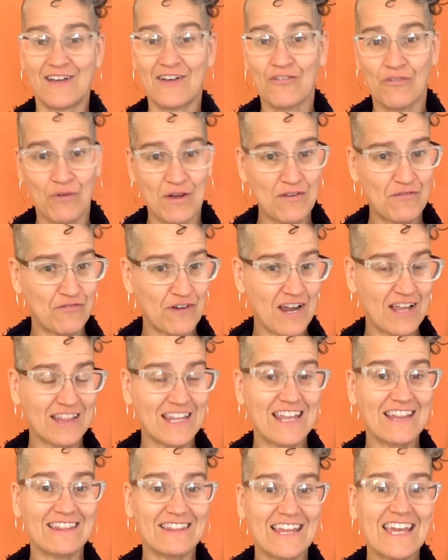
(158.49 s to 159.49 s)
quite
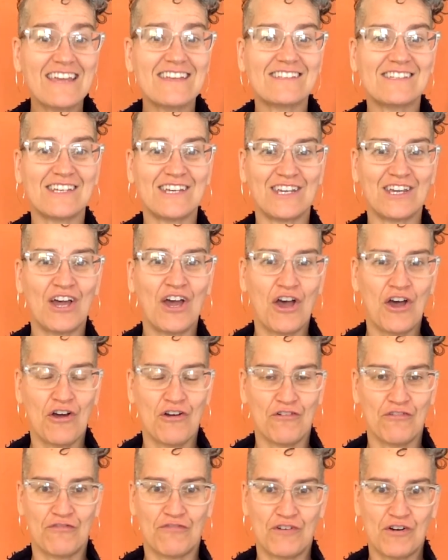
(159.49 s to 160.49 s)
frankly, lazy
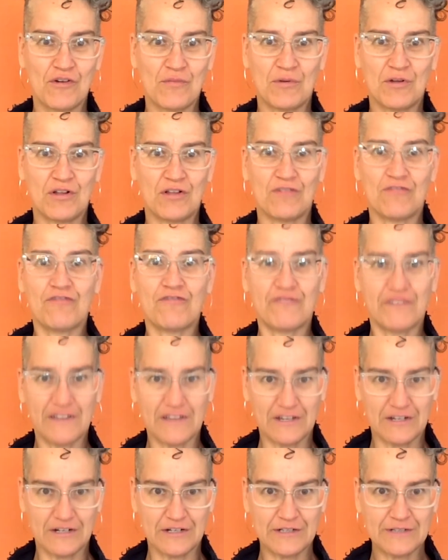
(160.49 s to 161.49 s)
verbal
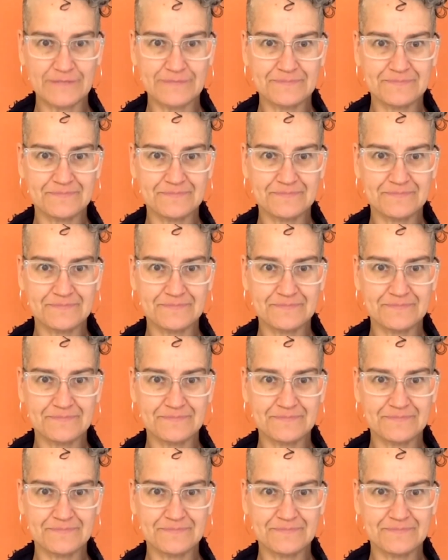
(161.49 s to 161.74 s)
filler.